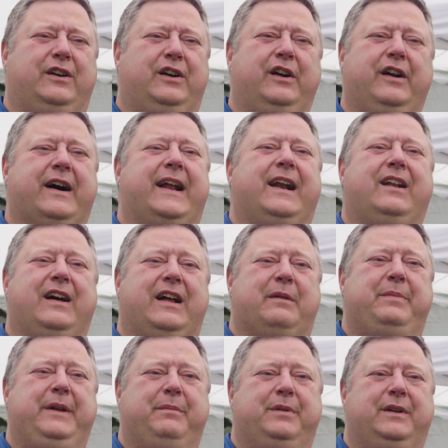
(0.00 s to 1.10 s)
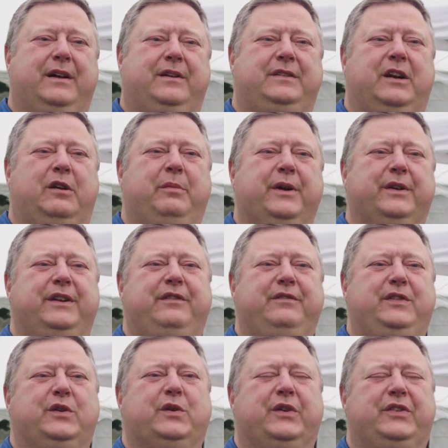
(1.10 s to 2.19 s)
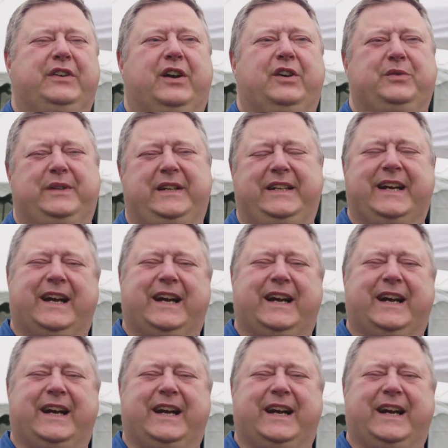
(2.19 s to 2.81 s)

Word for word: there are not a lot of people out there building fuel cells with the